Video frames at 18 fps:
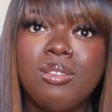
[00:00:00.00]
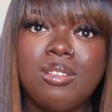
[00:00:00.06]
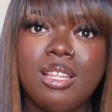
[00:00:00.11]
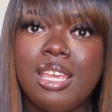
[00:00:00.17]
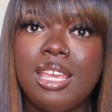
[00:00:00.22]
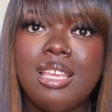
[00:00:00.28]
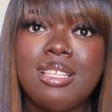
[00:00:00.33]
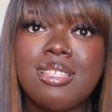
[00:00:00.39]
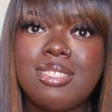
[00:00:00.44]

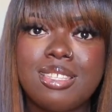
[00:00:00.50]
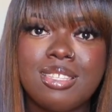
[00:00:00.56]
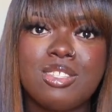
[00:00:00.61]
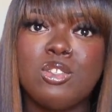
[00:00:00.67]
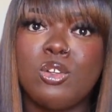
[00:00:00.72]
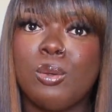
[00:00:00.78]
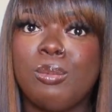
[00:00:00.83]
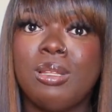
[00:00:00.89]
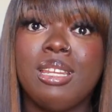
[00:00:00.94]
lace is
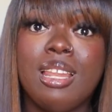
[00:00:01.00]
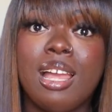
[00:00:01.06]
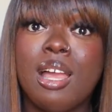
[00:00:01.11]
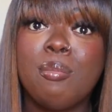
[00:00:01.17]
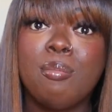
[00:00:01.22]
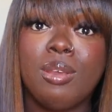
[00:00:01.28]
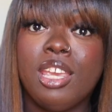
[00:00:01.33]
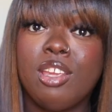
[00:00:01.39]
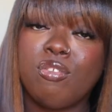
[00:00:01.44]
normally
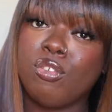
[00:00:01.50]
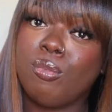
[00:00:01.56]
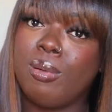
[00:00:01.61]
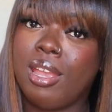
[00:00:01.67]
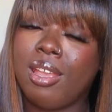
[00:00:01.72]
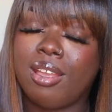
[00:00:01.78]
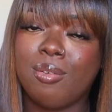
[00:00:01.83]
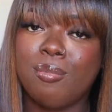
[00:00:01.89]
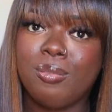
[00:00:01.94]
not made for
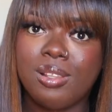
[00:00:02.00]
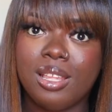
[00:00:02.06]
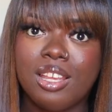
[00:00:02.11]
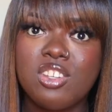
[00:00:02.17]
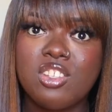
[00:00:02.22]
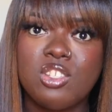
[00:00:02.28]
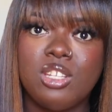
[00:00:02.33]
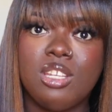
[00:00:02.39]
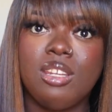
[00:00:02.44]
my complexion.